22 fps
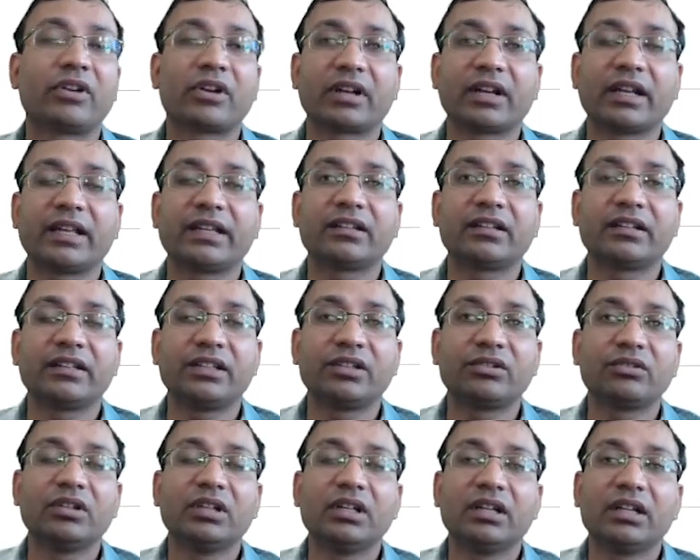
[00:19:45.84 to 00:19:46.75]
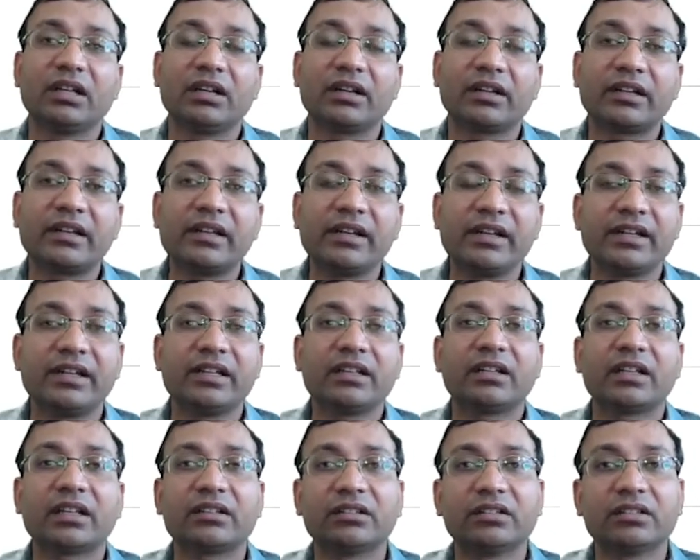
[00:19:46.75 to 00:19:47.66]
for like a
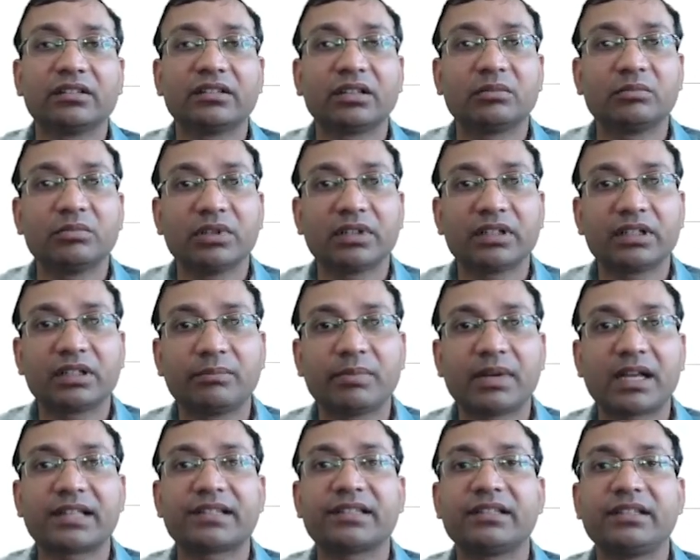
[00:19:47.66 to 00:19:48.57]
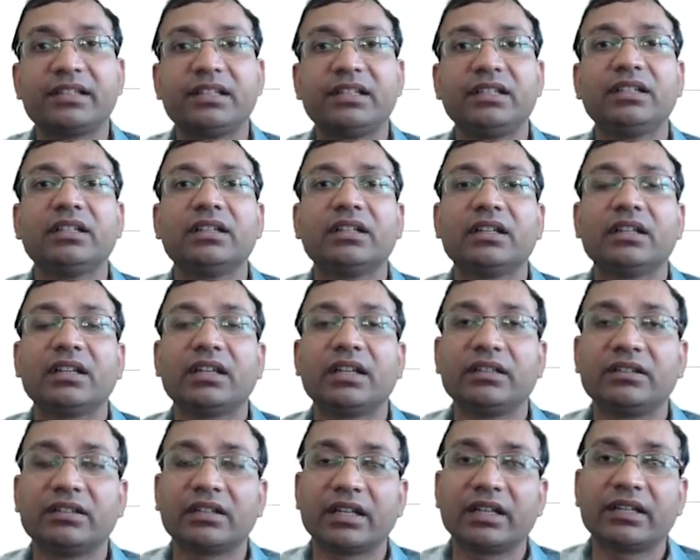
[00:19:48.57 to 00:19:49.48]
creating like a thermal capacity
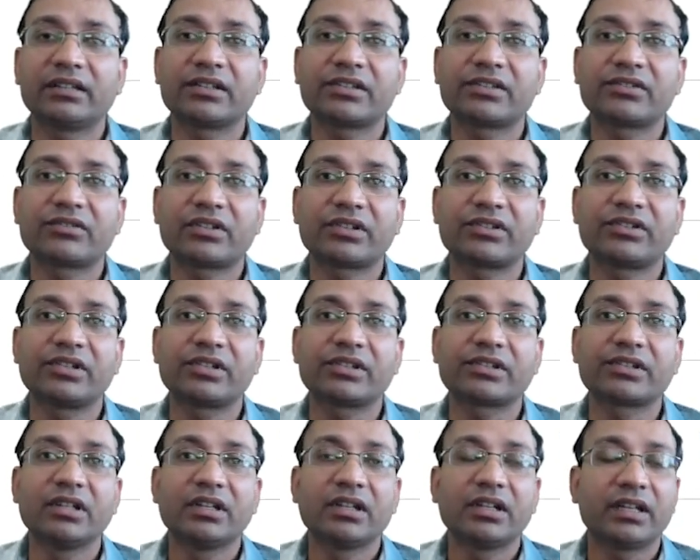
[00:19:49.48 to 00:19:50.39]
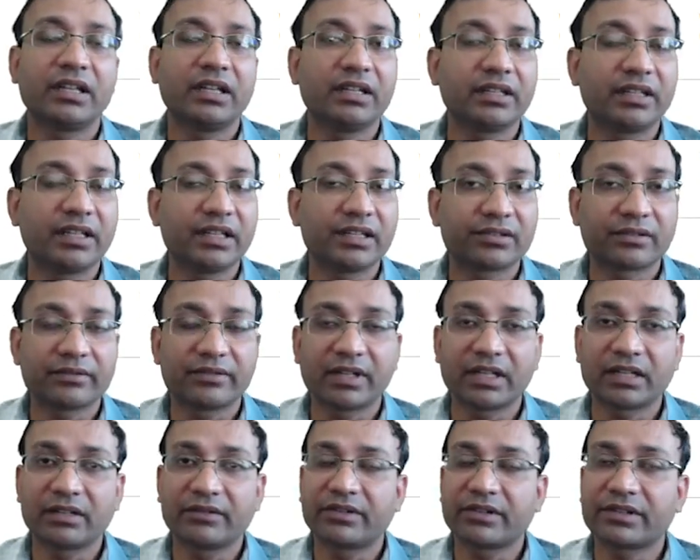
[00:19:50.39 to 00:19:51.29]
in the like structures, in
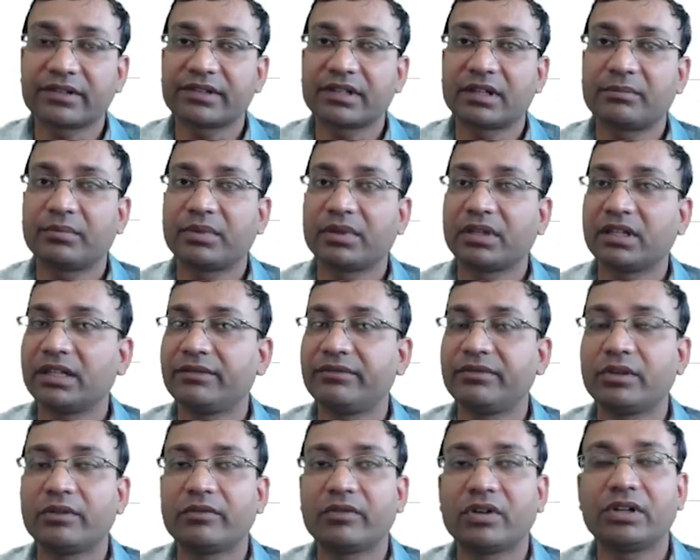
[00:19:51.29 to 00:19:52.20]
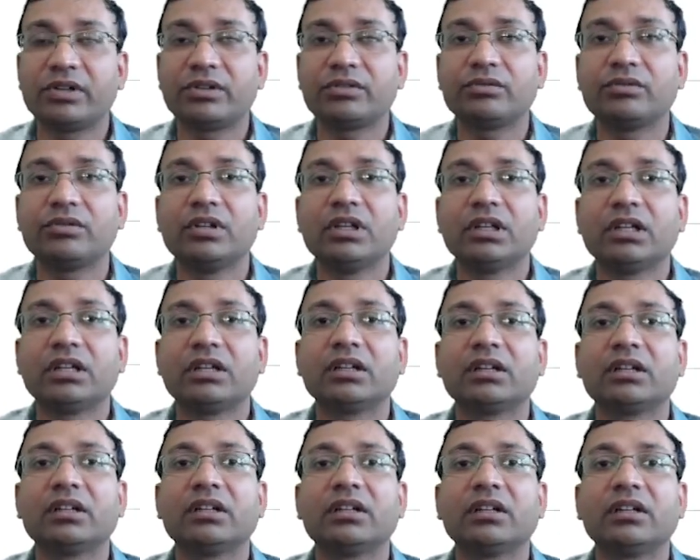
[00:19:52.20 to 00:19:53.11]
case of like for example, if you want to
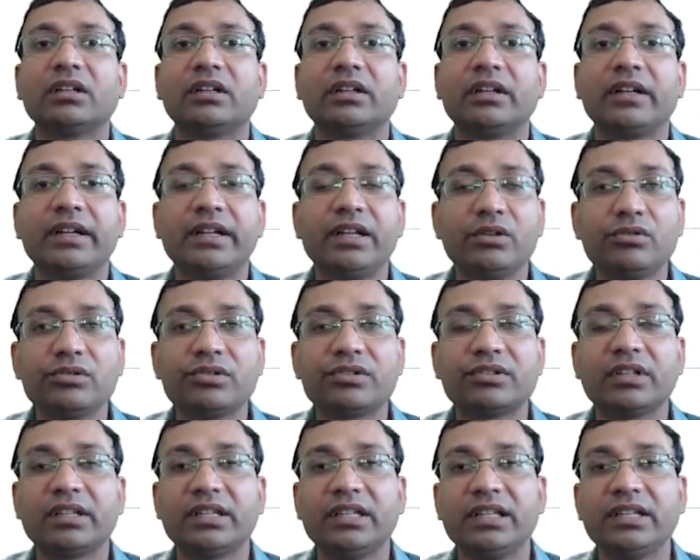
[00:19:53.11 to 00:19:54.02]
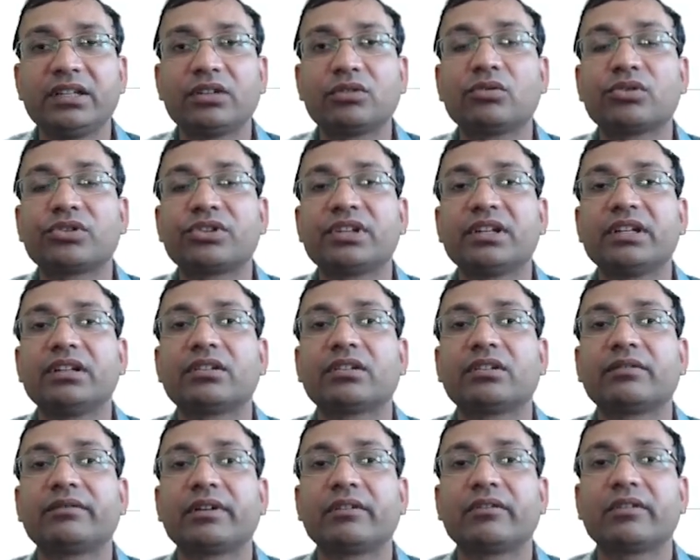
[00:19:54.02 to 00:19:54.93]
reduce the heat
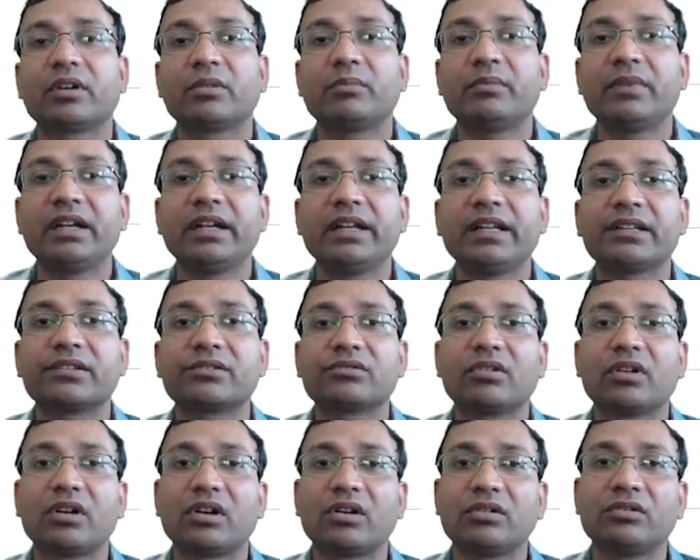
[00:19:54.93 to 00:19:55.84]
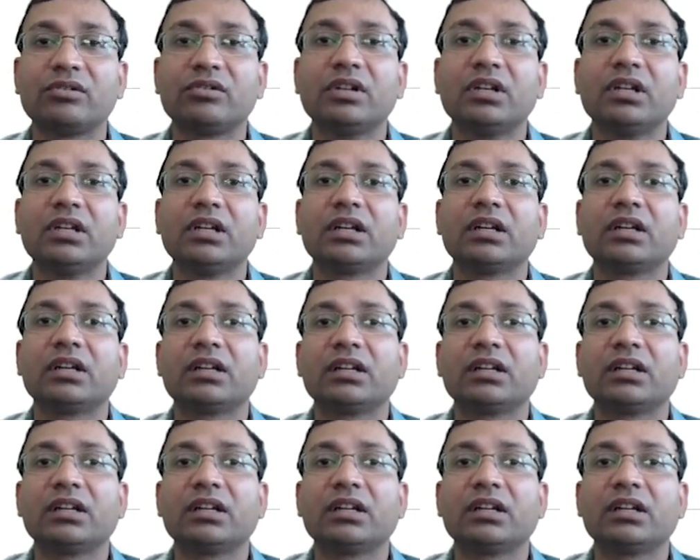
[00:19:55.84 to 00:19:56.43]
quotient of our building, so how